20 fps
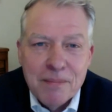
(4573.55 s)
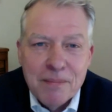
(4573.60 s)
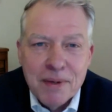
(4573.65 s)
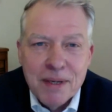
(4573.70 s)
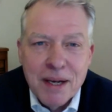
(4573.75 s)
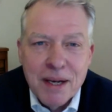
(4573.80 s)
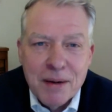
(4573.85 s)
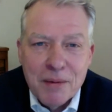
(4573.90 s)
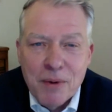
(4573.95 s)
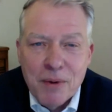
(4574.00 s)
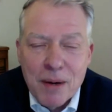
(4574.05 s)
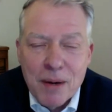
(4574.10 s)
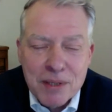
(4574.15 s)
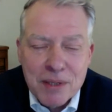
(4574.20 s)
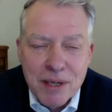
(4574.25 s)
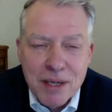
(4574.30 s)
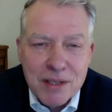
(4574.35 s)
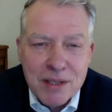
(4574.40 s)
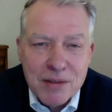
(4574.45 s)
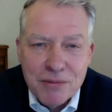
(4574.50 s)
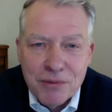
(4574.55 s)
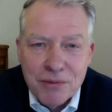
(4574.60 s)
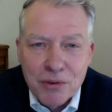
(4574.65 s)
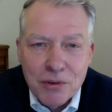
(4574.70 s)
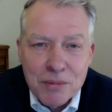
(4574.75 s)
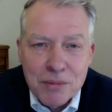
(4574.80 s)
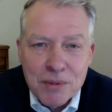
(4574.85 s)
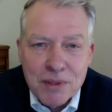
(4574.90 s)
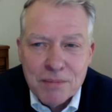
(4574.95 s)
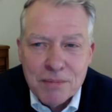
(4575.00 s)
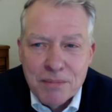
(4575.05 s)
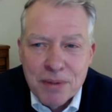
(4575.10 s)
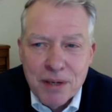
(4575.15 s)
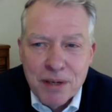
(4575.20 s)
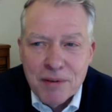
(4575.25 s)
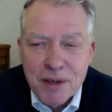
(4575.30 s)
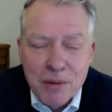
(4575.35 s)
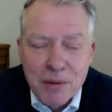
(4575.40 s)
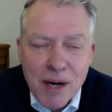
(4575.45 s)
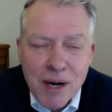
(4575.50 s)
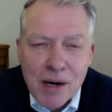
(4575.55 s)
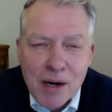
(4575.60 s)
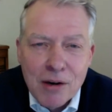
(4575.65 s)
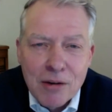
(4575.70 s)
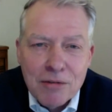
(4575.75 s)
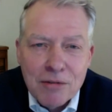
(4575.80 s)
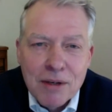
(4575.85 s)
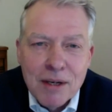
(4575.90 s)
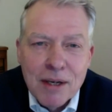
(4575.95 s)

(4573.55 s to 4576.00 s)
you know, websites and forums are perfectly aware of.